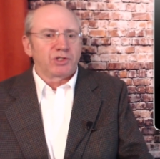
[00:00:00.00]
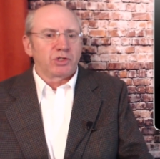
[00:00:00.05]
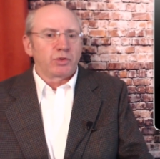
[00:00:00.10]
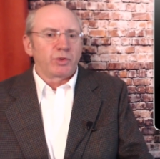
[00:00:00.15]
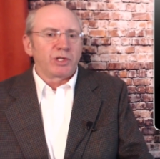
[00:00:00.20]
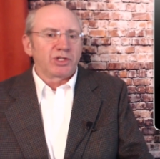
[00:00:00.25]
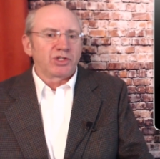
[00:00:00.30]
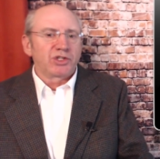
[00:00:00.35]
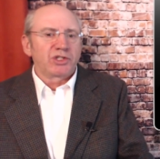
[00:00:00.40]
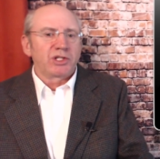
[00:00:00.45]
to
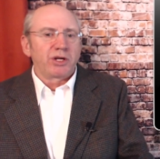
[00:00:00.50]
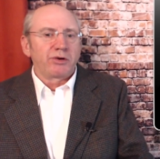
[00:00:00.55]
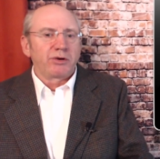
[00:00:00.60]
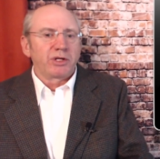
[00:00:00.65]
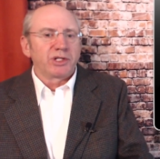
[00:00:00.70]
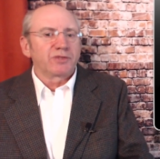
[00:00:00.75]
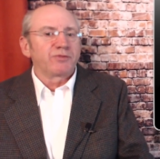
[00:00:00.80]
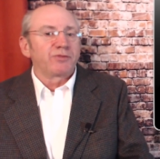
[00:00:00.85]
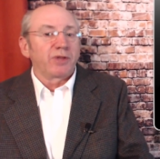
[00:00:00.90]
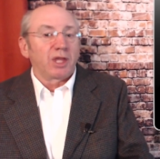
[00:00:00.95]
each
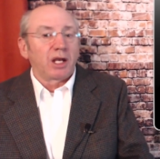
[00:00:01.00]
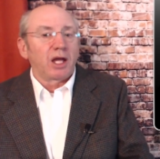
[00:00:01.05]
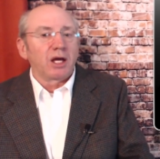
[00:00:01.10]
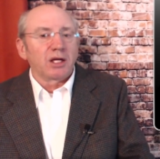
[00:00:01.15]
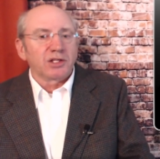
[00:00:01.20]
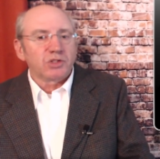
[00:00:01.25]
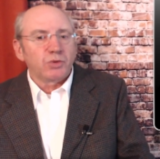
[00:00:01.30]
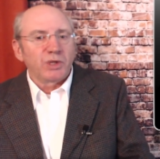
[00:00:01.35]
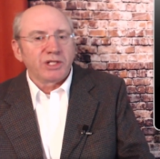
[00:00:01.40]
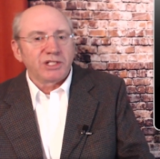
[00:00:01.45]
series for the
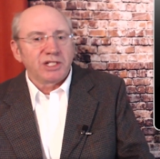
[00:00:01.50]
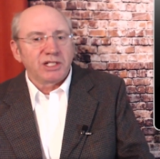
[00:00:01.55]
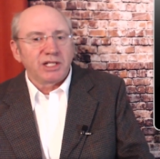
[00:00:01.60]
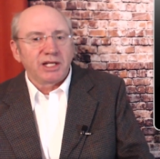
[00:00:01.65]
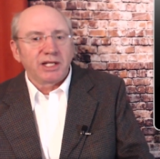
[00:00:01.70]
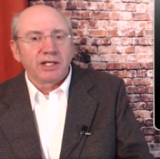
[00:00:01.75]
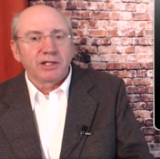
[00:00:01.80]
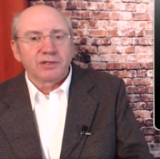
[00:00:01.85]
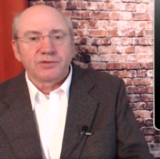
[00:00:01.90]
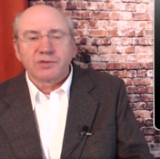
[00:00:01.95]
last 20
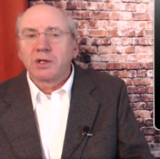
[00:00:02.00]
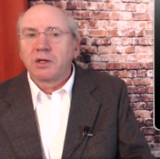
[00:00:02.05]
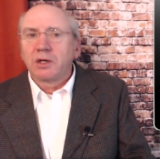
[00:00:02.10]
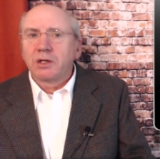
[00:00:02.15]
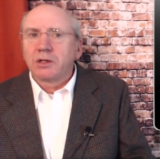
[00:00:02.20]
years